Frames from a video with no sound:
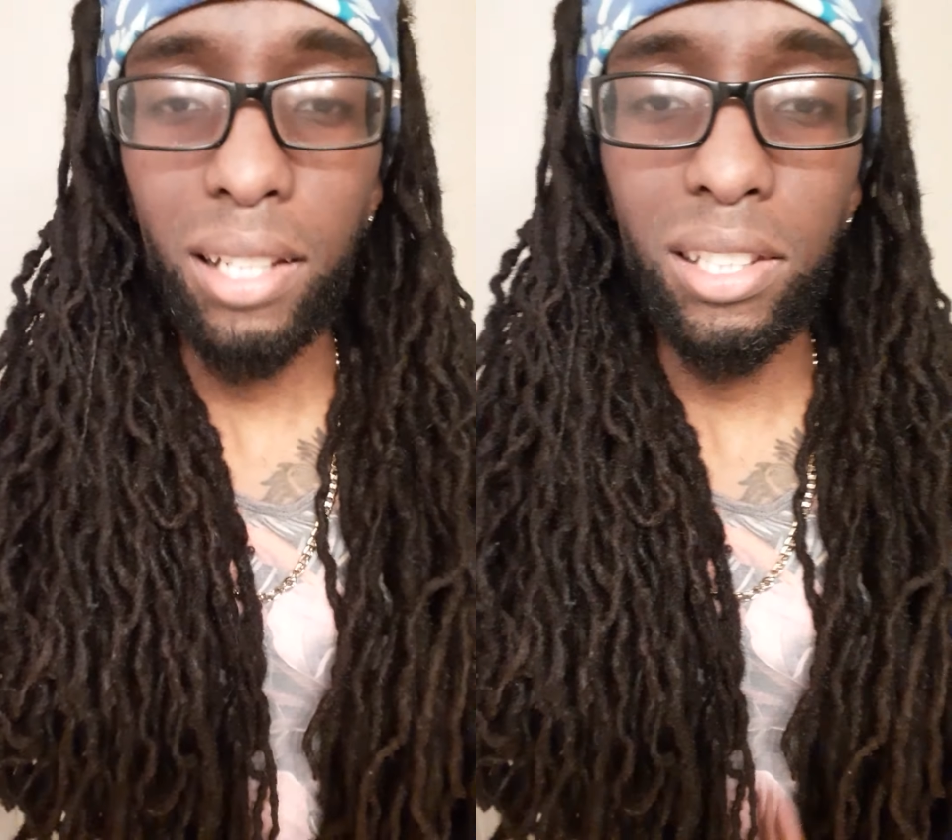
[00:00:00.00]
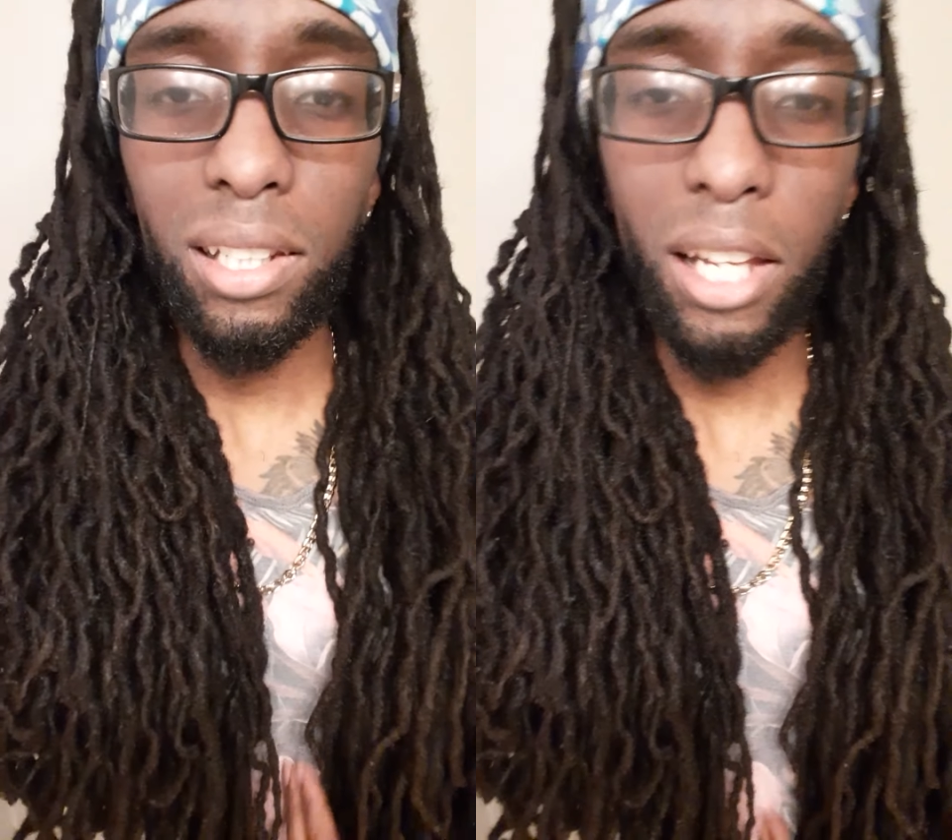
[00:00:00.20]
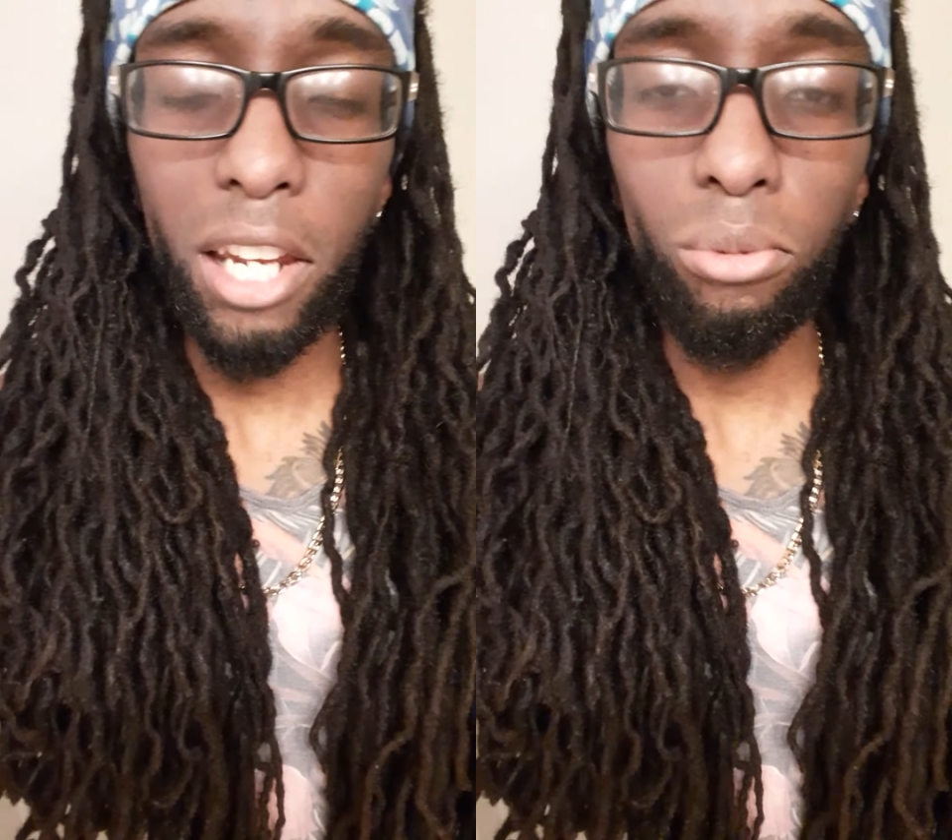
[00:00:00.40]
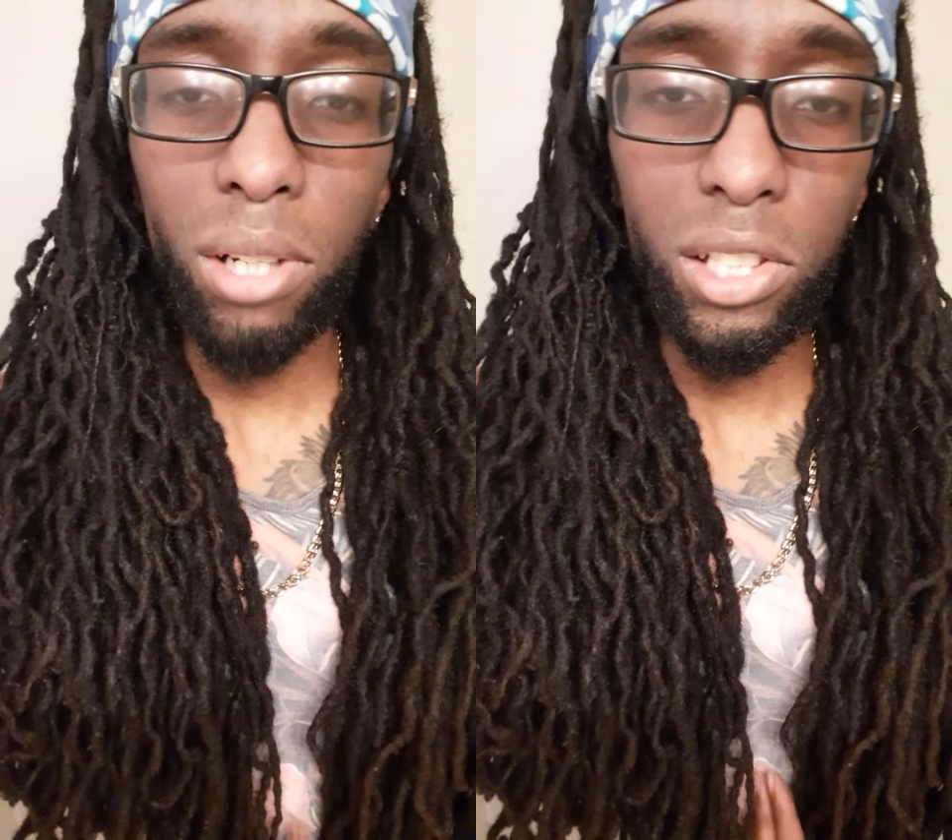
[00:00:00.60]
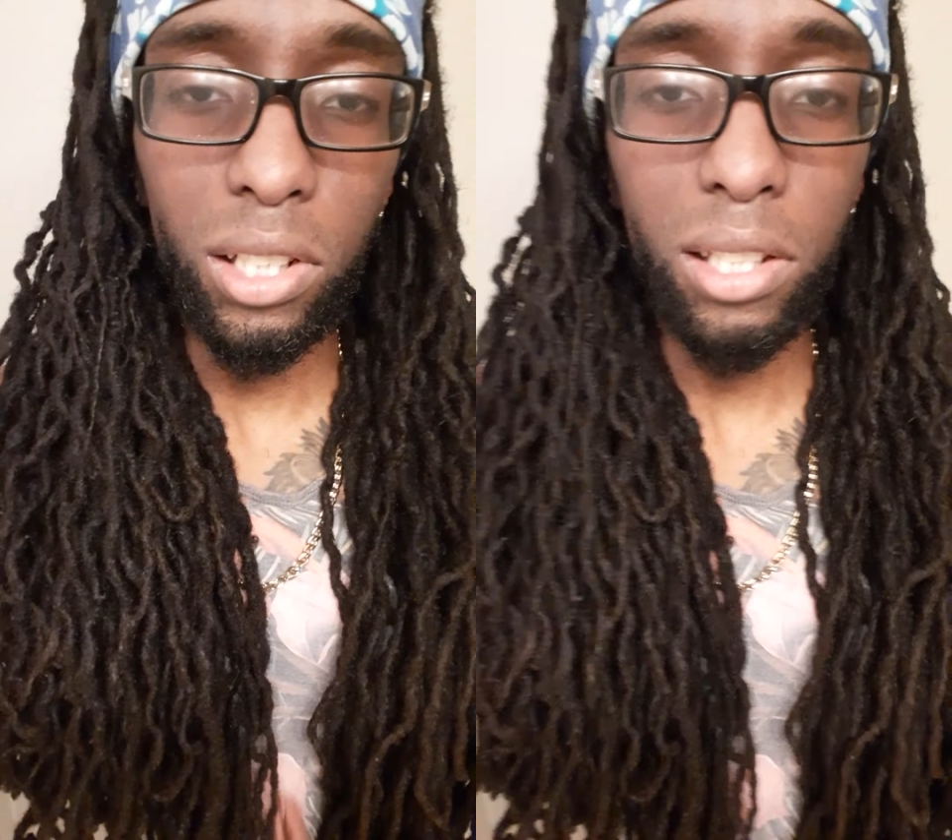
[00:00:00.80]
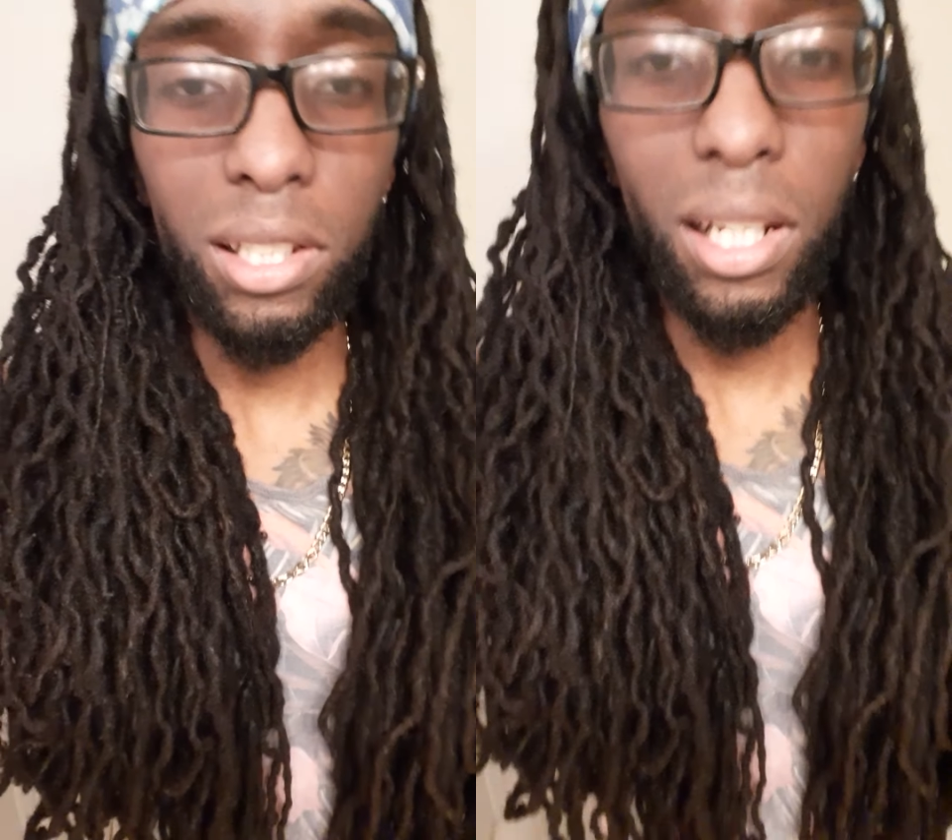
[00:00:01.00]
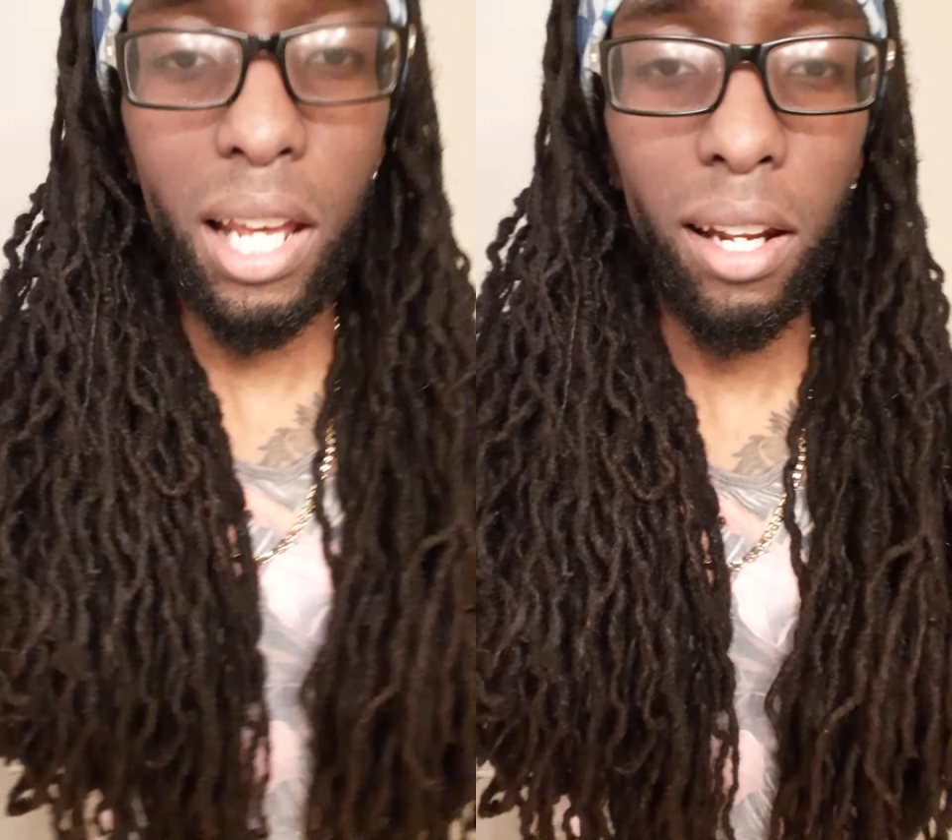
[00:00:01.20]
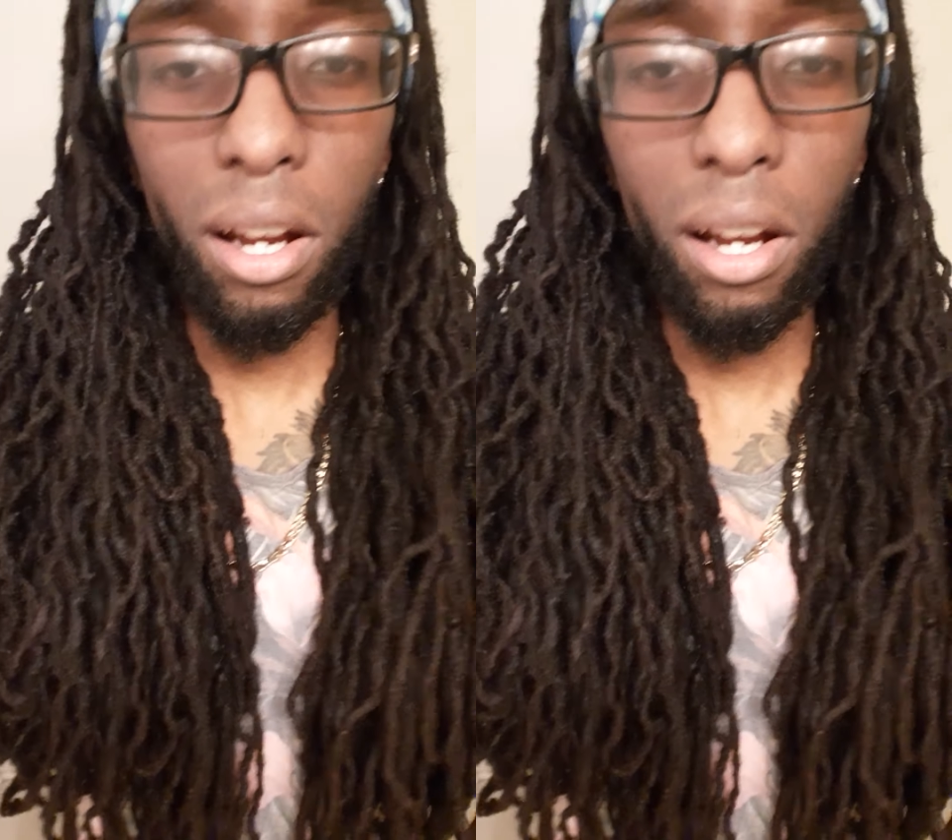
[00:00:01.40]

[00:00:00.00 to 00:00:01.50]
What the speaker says: in that region, is in that